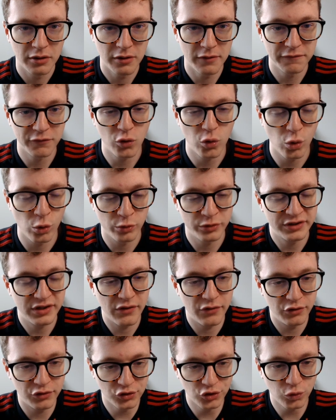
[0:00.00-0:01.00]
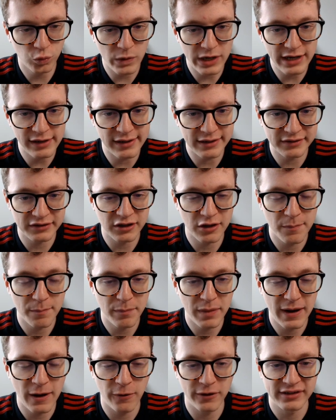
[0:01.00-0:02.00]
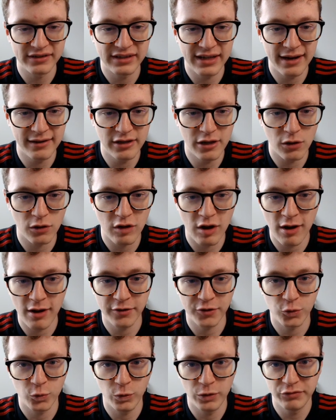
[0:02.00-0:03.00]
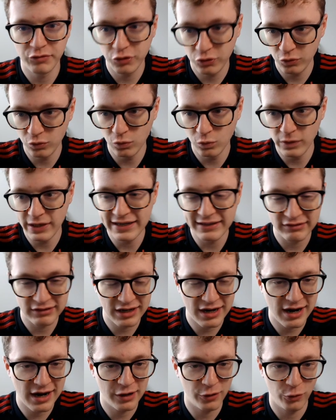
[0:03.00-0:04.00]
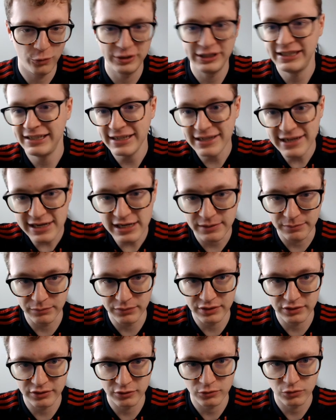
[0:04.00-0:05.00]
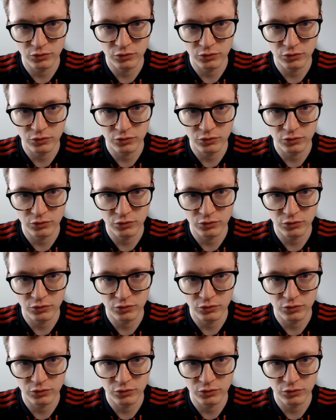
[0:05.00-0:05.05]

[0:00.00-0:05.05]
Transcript: Of course, the tweet is comparing Sandy Alcantara to entire teams.